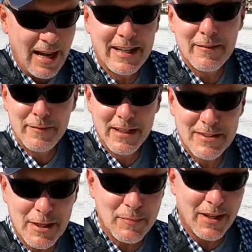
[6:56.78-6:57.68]
I
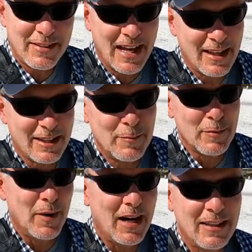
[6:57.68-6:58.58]
finished up, I tallied up
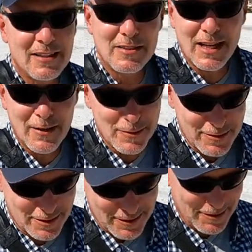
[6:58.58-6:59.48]
the mileage, and I
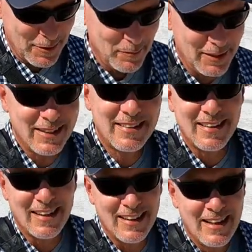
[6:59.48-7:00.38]
was complete
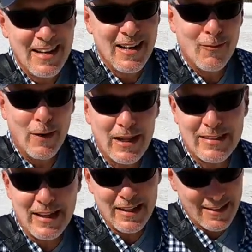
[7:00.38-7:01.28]
right
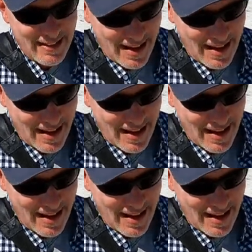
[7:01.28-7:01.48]
at the end of